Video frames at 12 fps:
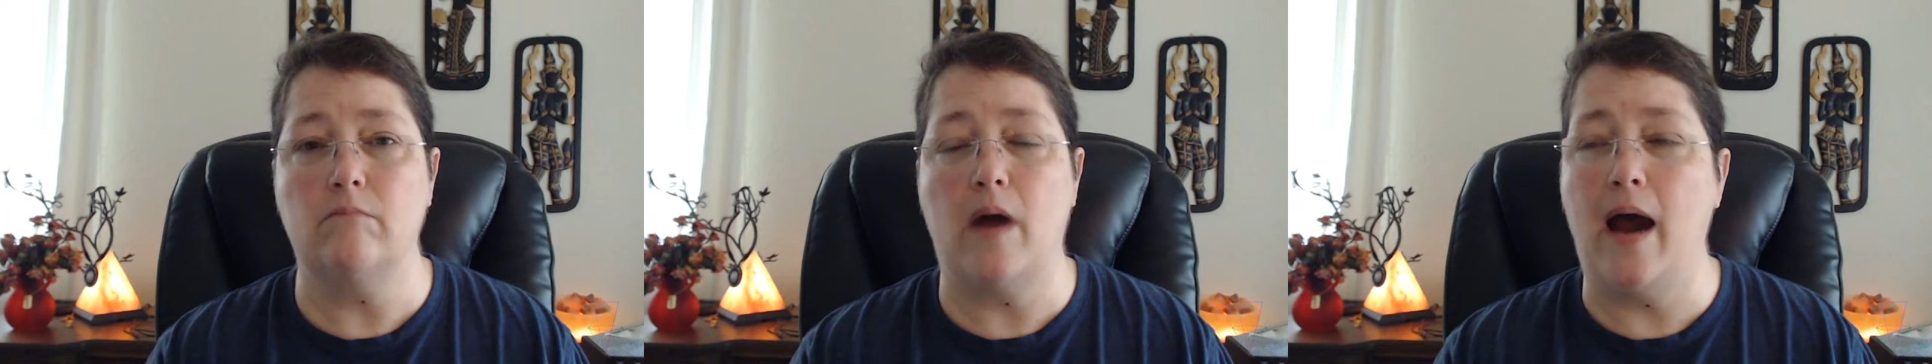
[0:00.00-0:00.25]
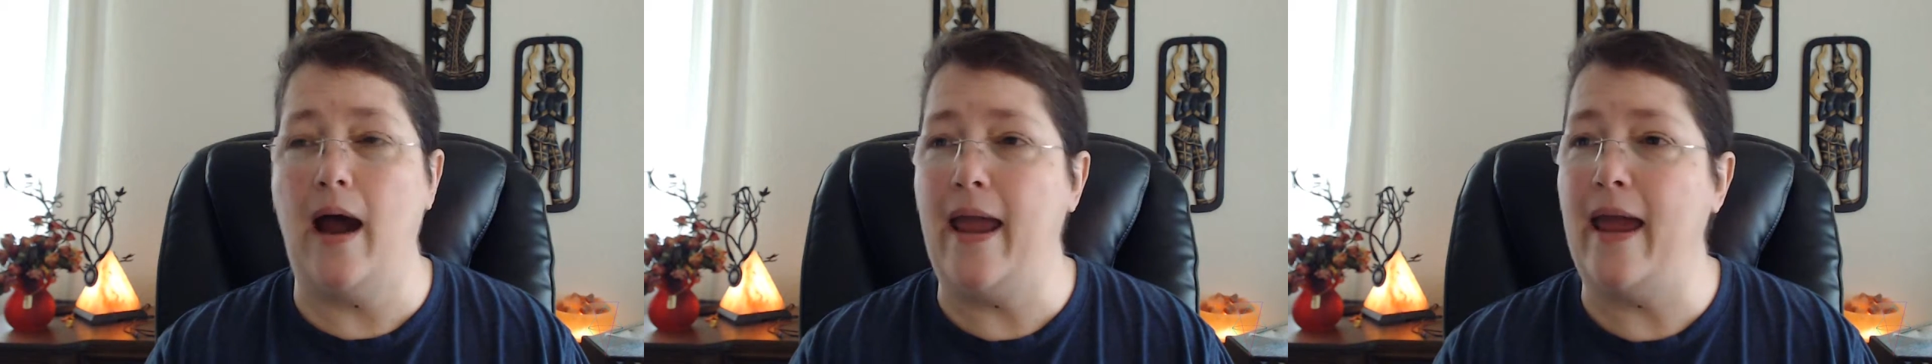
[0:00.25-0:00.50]

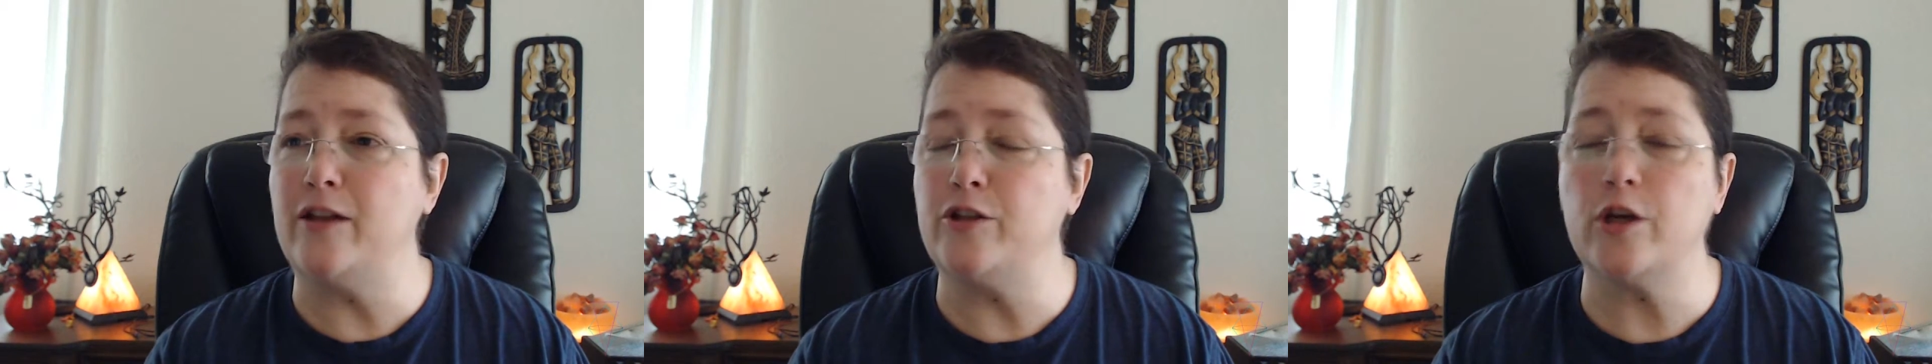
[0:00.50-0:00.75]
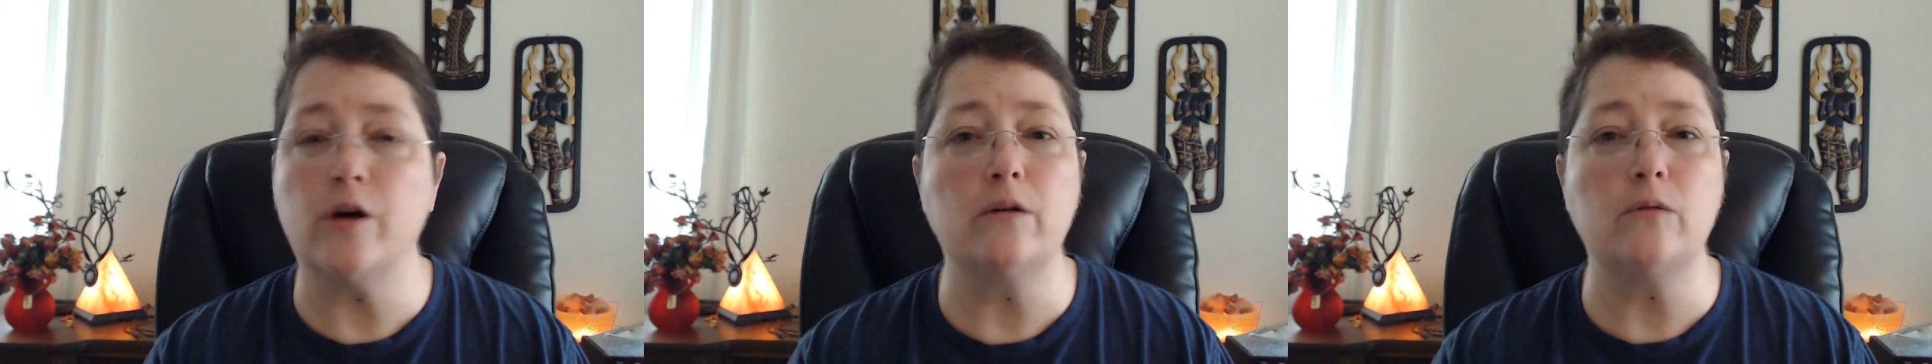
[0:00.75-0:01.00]
I had
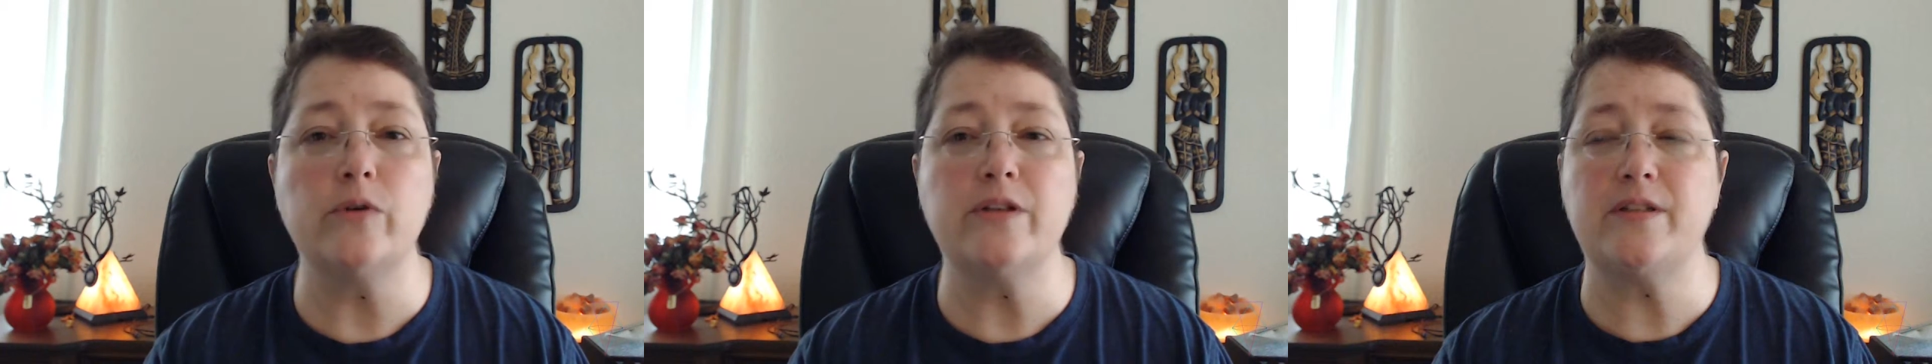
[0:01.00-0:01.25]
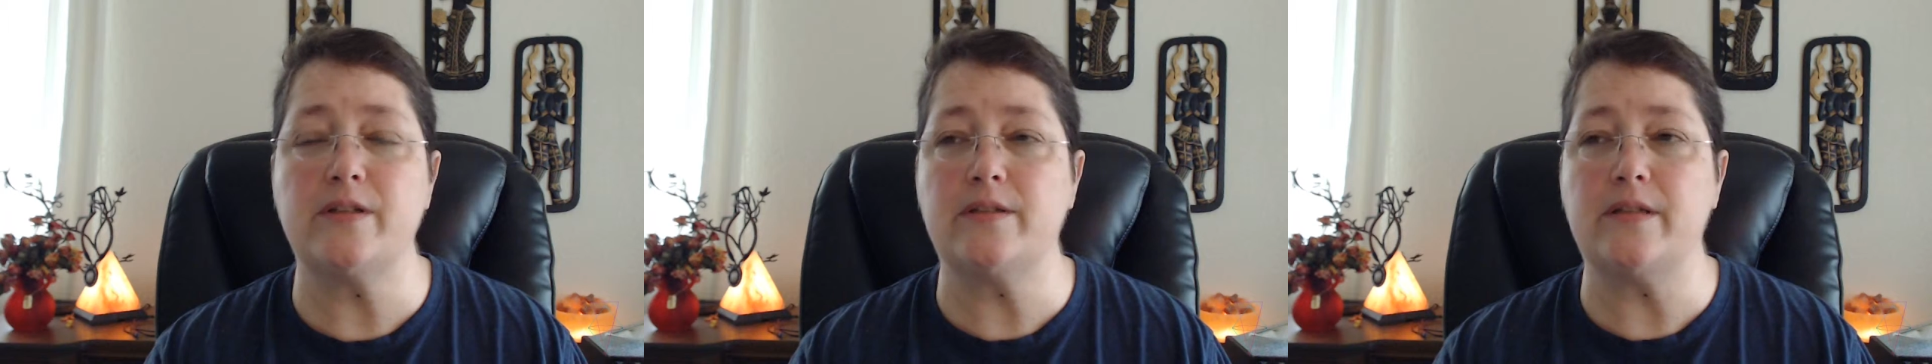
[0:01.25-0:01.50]
total
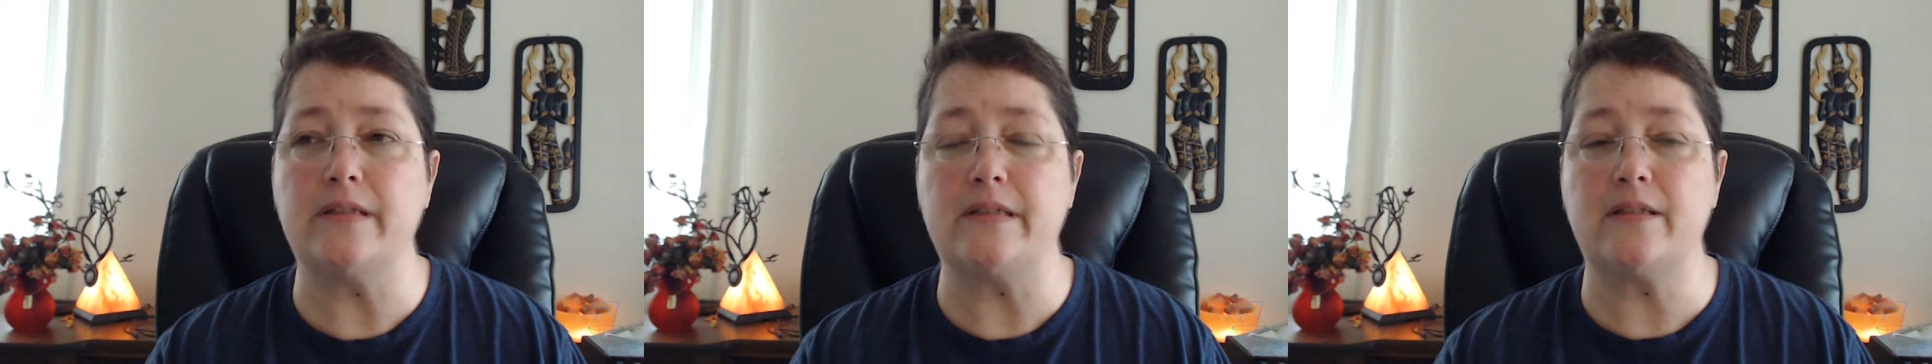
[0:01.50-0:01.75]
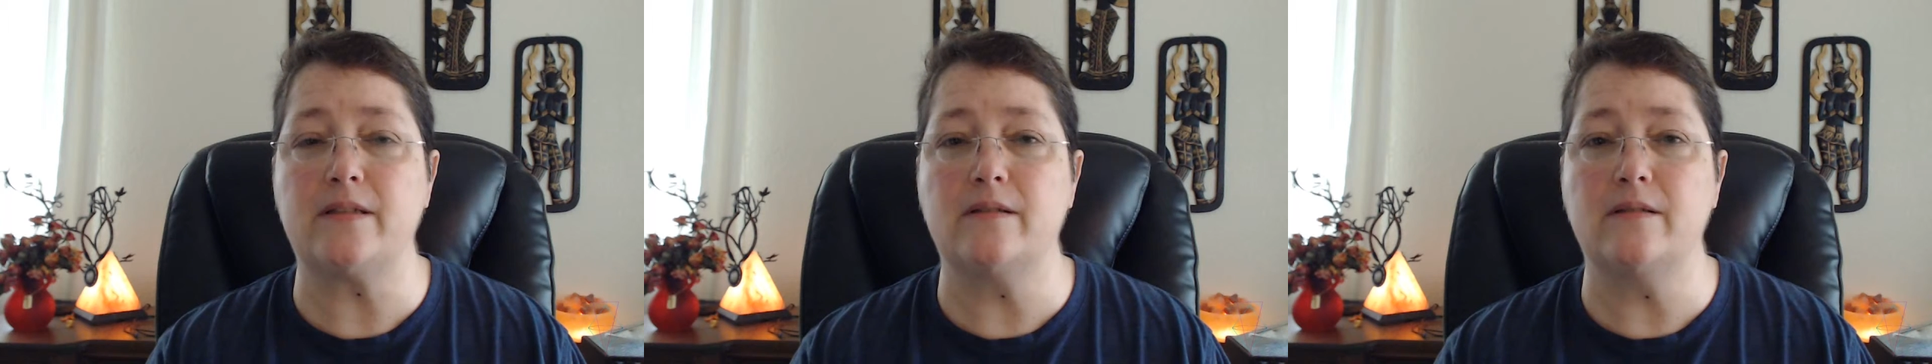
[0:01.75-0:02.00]
resistance.